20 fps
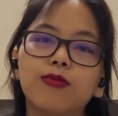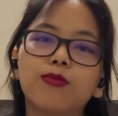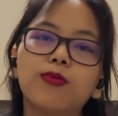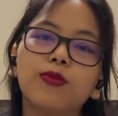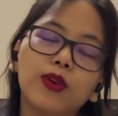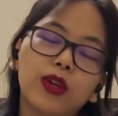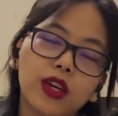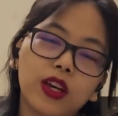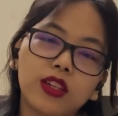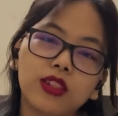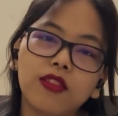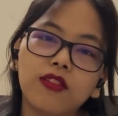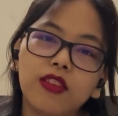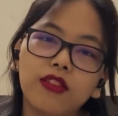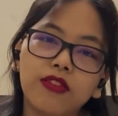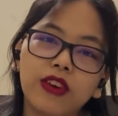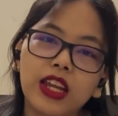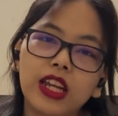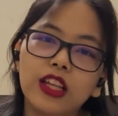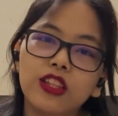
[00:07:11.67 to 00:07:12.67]
because of the
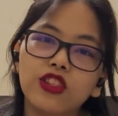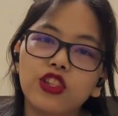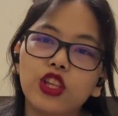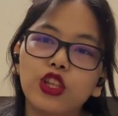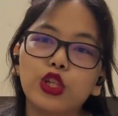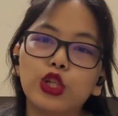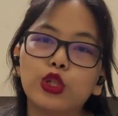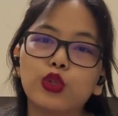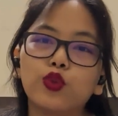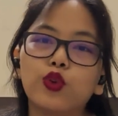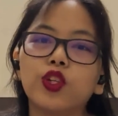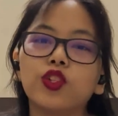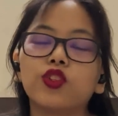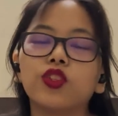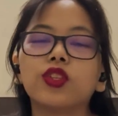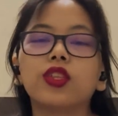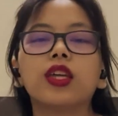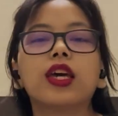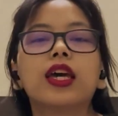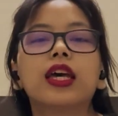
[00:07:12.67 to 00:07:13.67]
financial
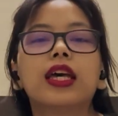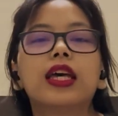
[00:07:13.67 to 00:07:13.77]
situation,